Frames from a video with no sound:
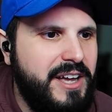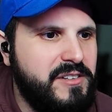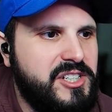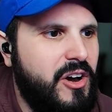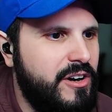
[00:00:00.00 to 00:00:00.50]
of
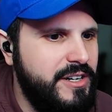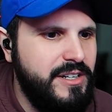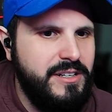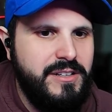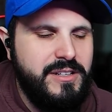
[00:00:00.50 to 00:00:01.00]

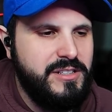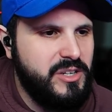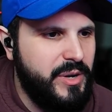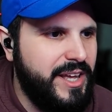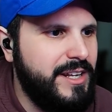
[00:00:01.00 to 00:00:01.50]
Sauron? So
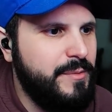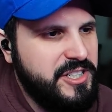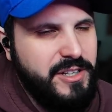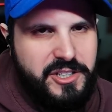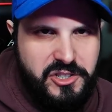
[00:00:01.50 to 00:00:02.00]
are we getting a
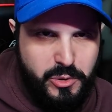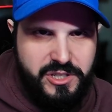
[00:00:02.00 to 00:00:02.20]
bunch of like short